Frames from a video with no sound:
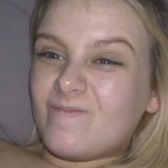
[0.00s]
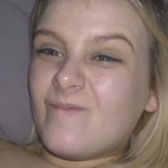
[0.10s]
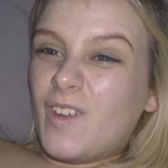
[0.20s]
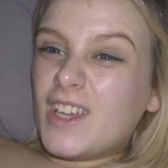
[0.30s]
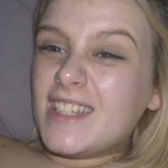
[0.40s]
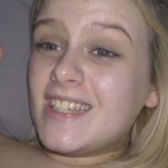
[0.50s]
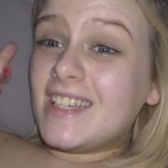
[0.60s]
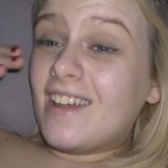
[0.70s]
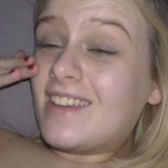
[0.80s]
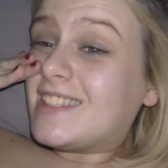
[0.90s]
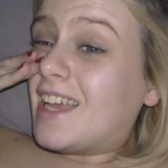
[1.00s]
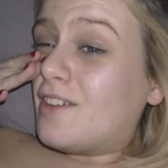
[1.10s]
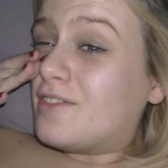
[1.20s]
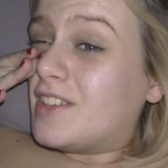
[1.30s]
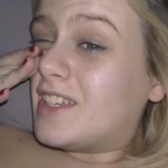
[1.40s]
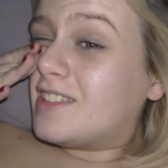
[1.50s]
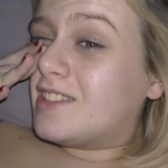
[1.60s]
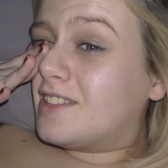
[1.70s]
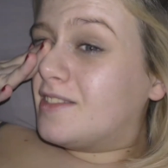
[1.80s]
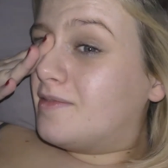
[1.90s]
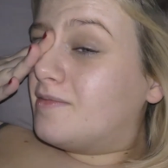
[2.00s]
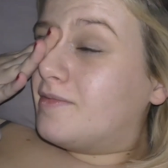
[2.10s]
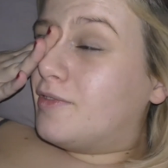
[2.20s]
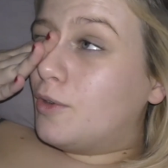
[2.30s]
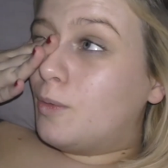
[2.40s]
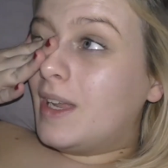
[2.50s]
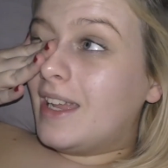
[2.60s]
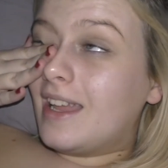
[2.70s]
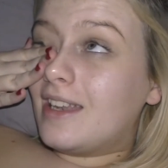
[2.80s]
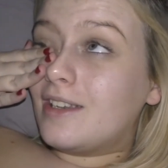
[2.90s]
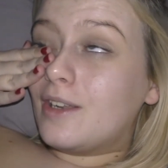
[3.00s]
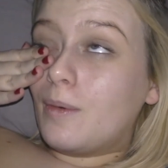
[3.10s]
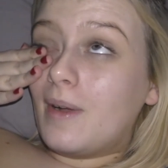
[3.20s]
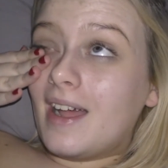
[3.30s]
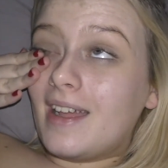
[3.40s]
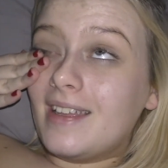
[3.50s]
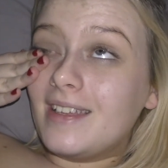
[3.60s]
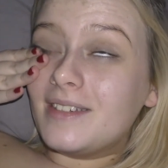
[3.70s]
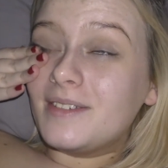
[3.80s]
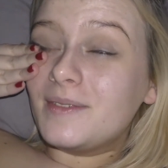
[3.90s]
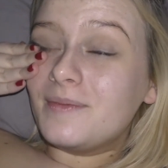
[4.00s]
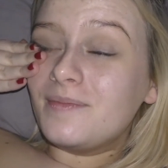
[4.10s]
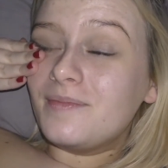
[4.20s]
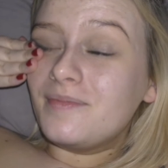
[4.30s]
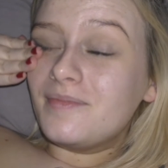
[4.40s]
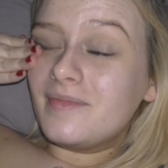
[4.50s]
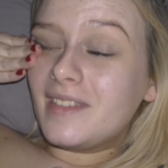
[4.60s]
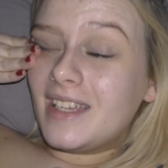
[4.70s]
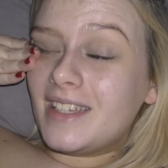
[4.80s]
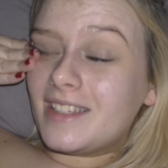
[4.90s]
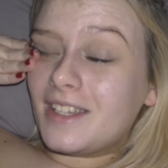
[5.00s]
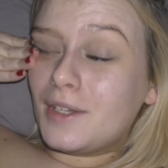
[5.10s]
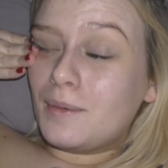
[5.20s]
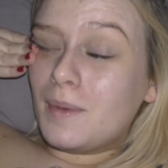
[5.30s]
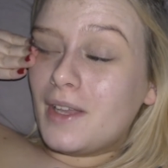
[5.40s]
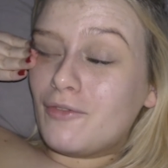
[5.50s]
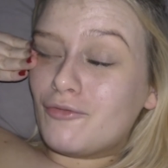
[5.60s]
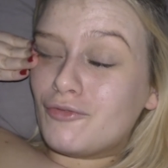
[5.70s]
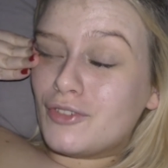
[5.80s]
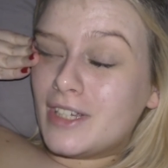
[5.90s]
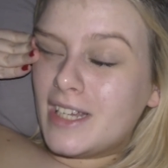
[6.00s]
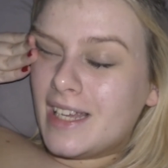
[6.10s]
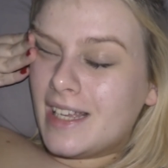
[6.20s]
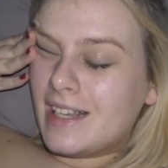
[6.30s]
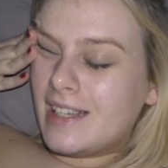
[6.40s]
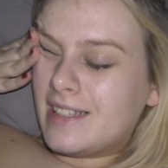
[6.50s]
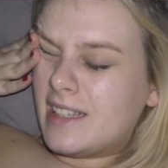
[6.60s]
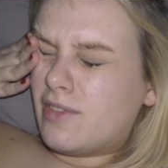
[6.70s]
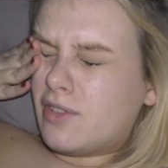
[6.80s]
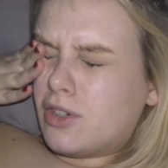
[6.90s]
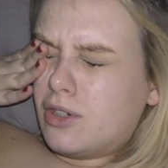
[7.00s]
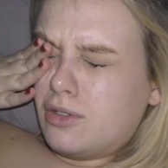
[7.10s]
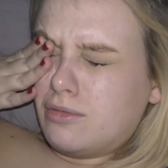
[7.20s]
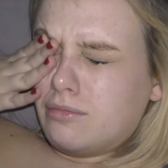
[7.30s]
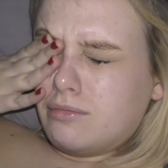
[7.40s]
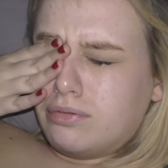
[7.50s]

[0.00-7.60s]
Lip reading: finding nice outfits for a weekend away is gonna be really difficult.